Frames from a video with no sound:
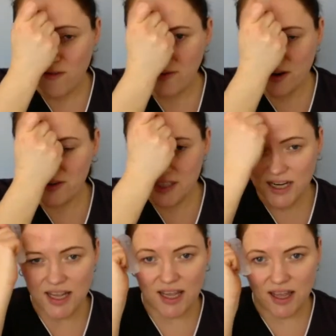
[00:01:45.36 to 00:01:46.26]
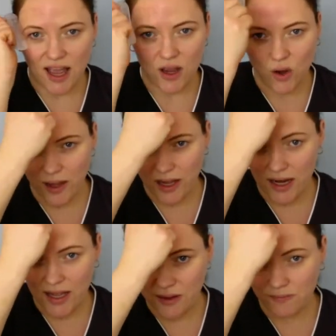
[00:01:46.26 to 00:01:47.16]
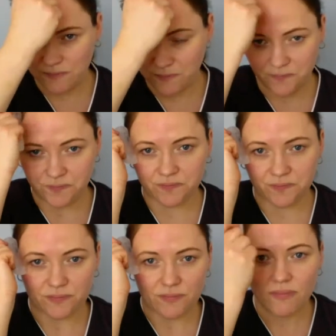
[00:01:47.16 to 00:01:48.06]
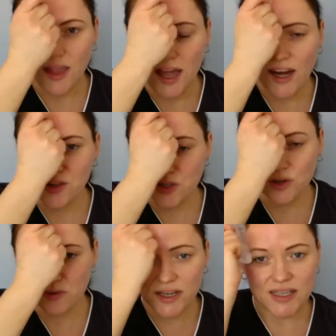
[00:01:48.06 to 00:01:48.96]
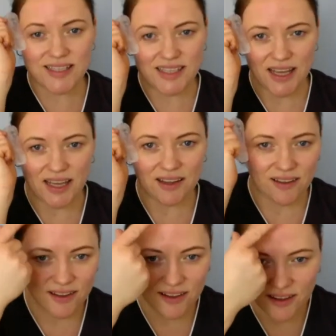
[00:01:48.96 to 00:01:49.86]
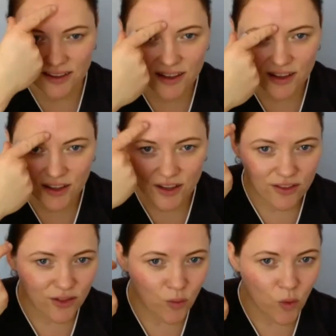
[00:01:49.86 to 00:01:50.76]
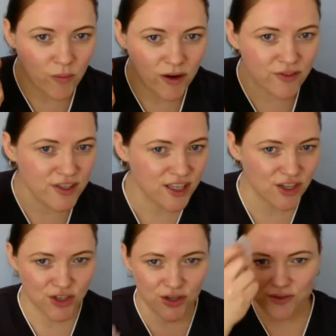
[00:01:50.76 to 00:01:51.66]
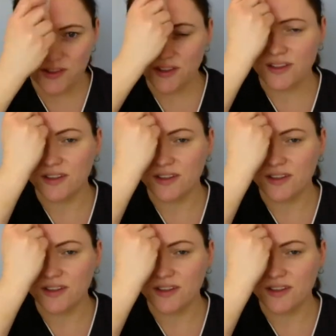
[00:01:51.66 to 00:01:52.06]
vigorously and quickly. And as you'll already see, the warming of the tissues.